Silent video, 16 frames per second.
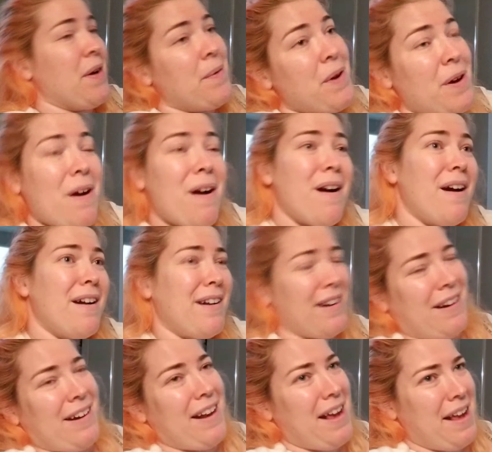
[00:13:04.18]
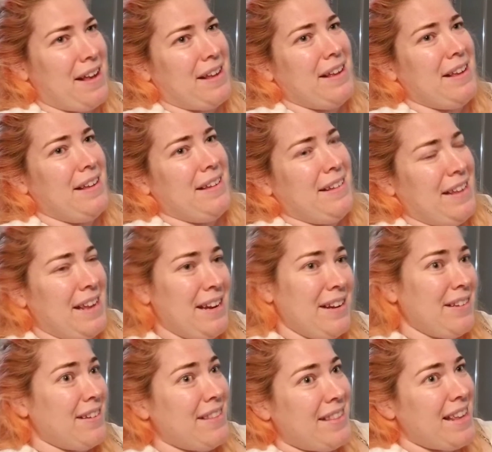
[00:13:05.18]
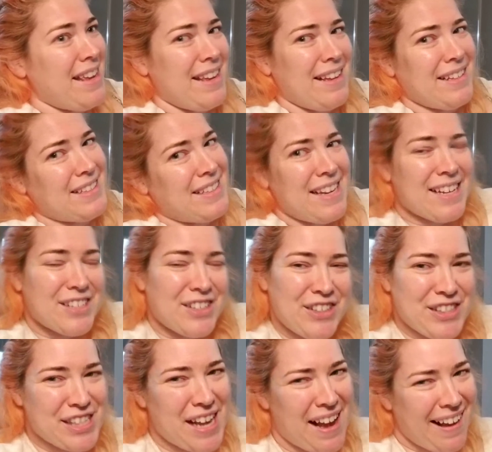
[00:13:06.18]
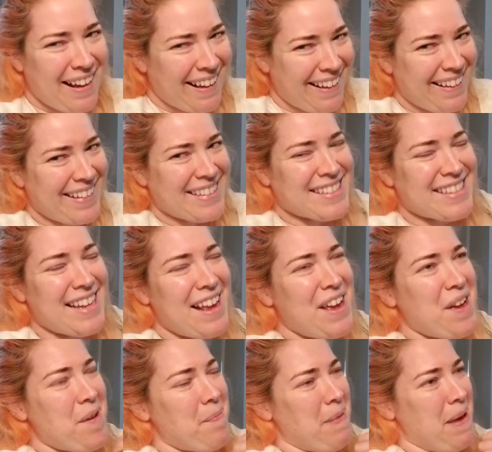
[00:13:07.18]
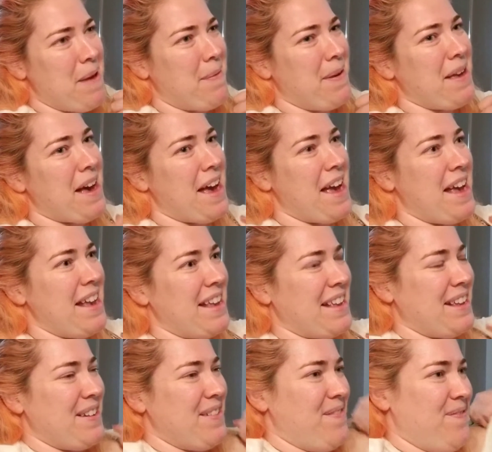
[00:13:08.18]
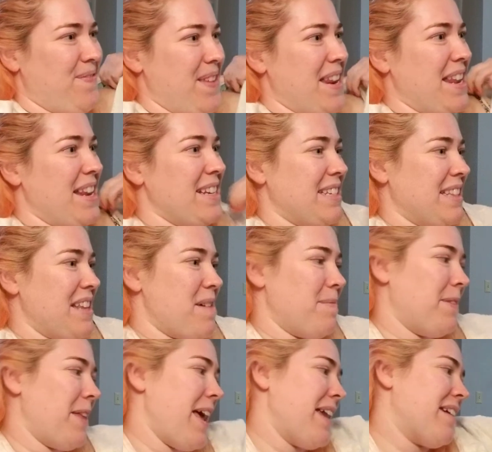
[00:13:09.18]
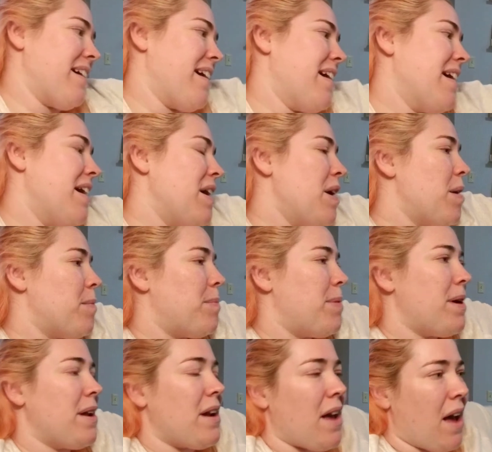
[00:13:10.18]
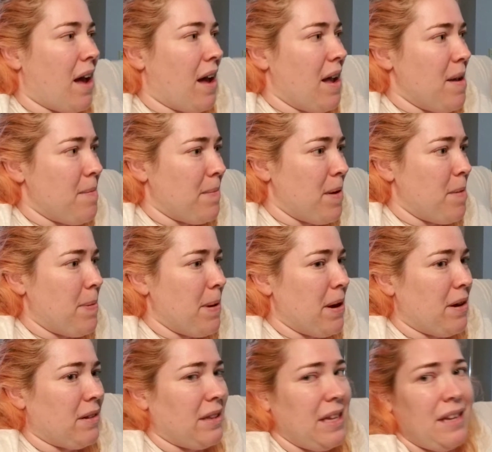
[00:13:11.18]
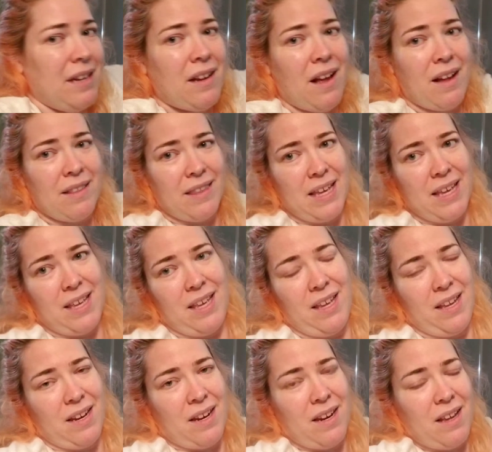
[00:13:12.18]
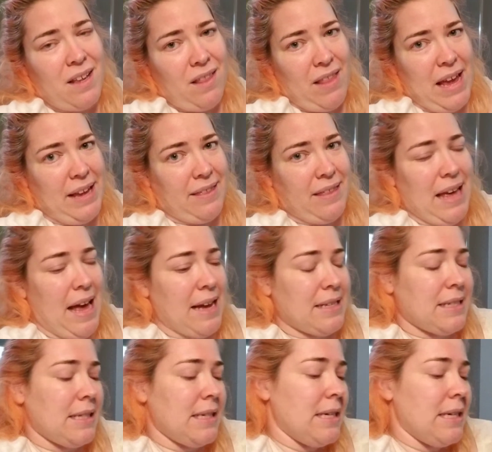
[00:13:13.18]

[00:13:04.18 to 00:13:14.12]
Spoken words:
work hard and I eat good things and exercise, maybe I can fit into them later. But I'm apparently not thinking like that,